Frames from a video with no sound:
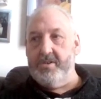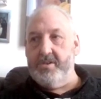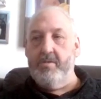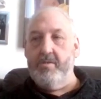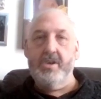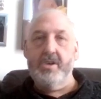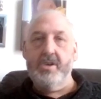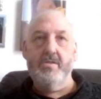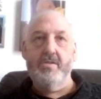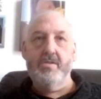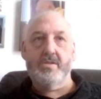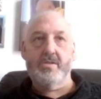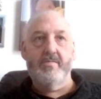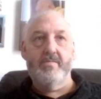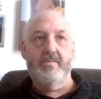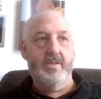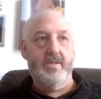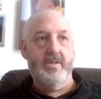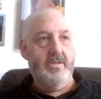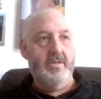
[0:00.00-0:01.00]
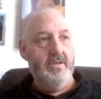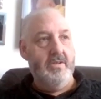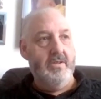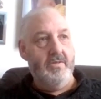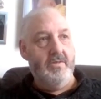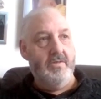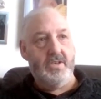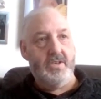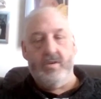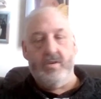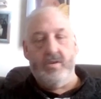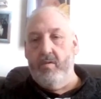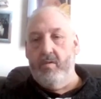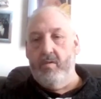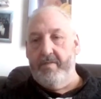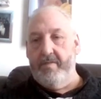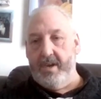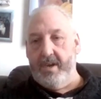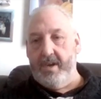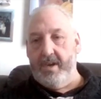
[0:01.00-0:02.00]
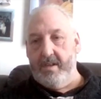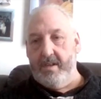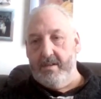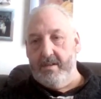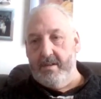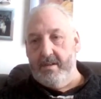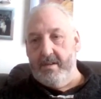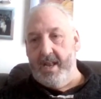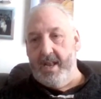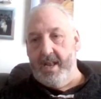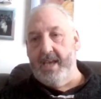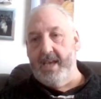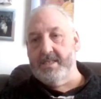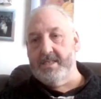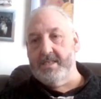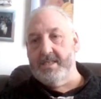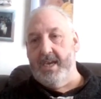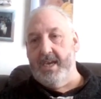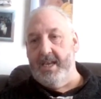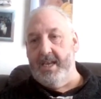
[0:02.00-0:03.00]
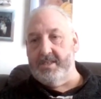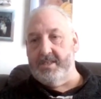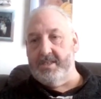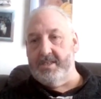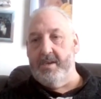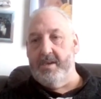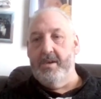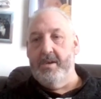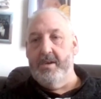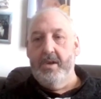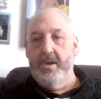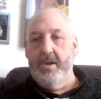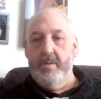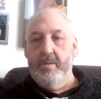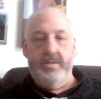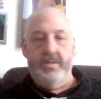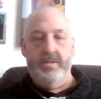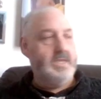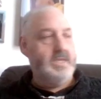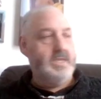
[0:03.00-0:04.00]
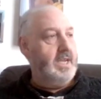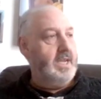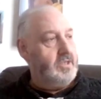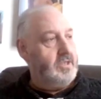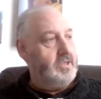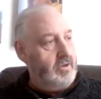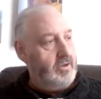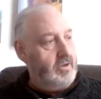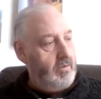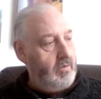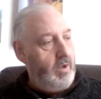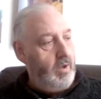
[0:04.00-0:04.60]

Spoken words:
they're going to use this COVID-19 as a potential.